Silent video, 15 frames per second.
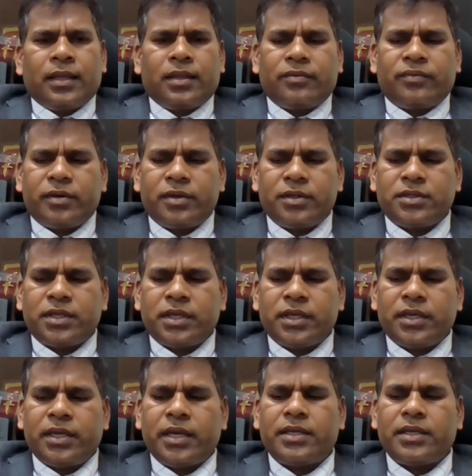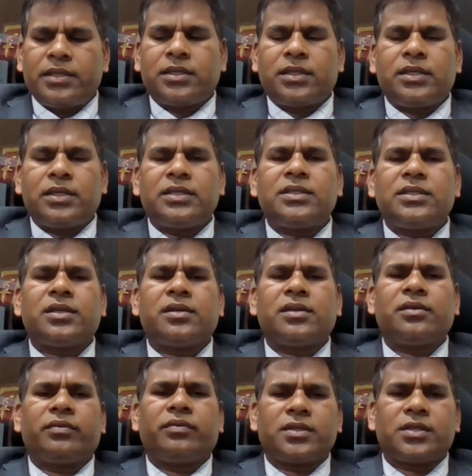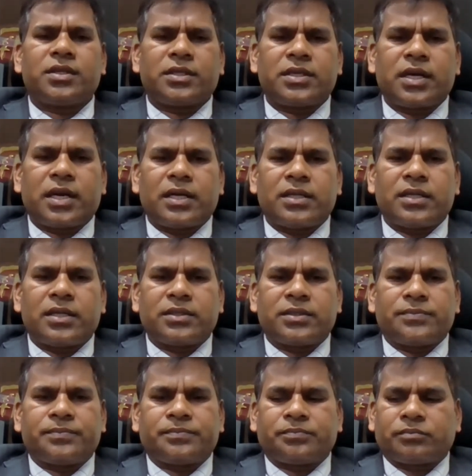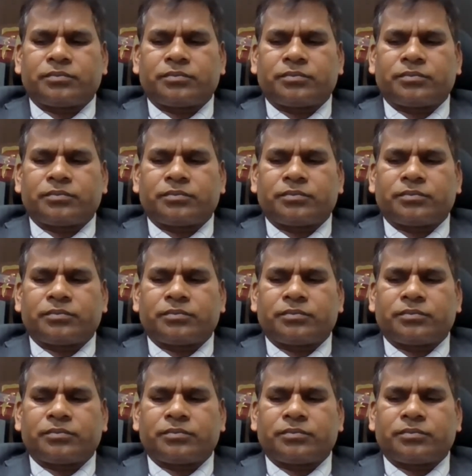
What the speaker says: The first area is the digital first strategy.